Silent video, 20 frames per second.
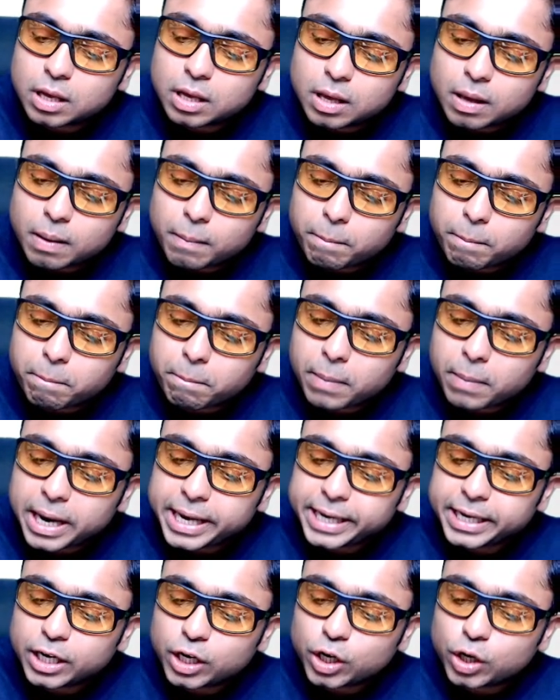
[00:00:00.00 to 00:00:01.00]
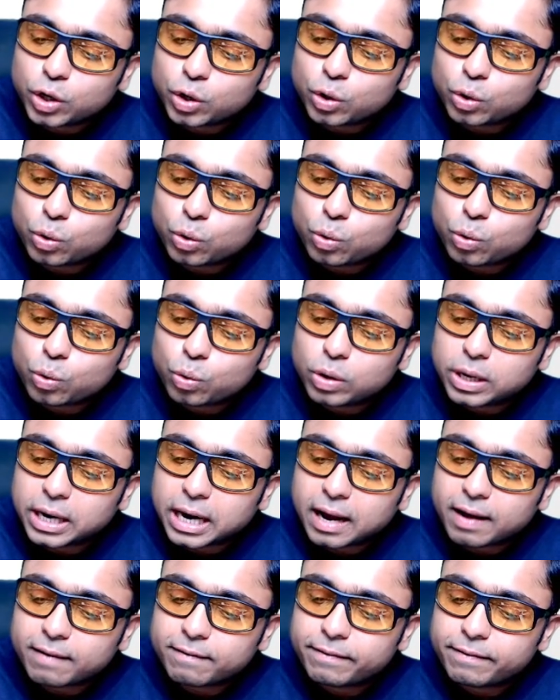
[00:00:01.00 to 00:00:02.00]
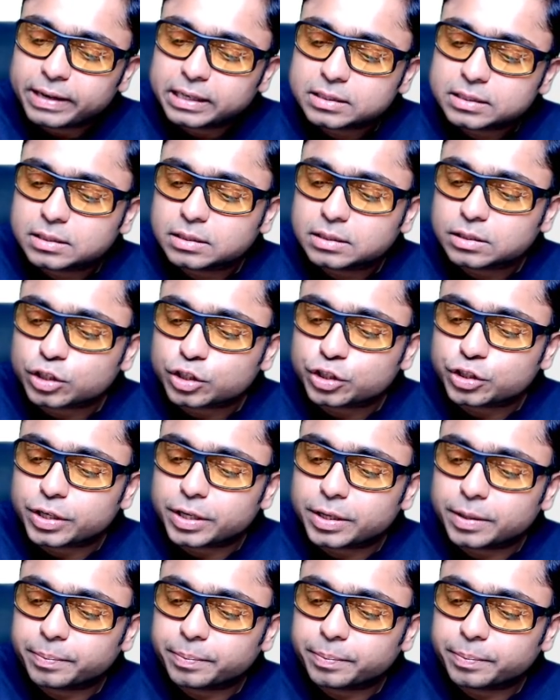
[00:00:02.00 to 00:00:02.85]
micrographic surgery.